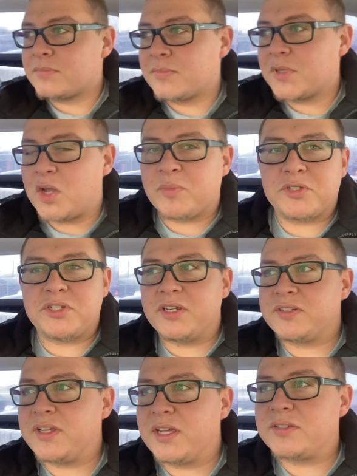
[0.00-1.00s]
couple
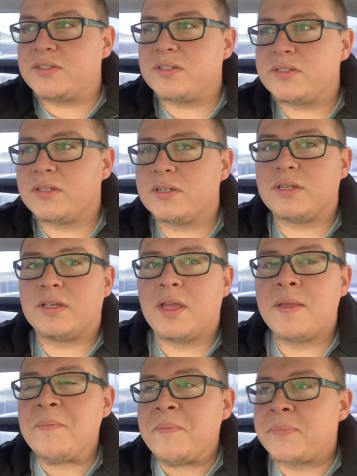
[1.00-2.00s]
GSXs,
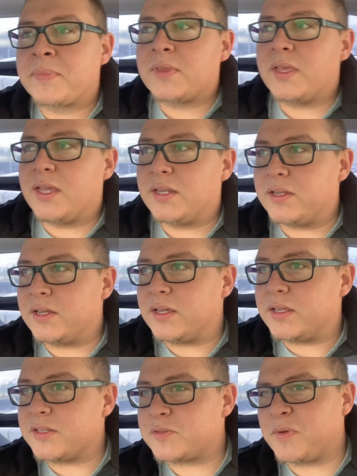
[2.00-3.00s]
and
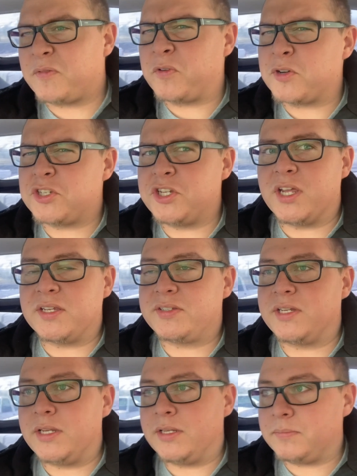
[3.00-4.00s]
this is my first
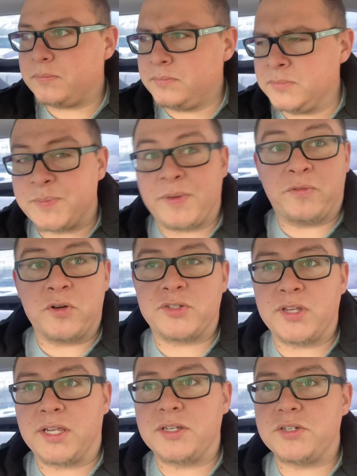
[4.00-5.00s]
GST. It's my first
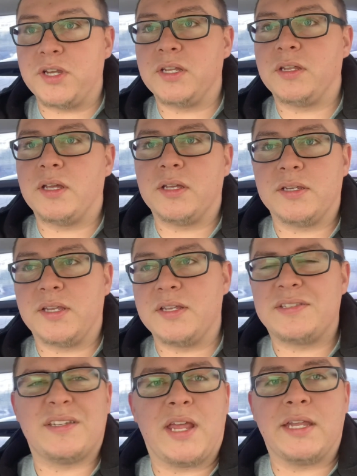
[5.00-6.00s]
second gen, and
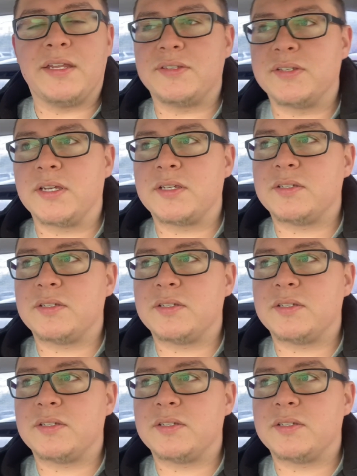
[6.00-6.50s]
it's a 96,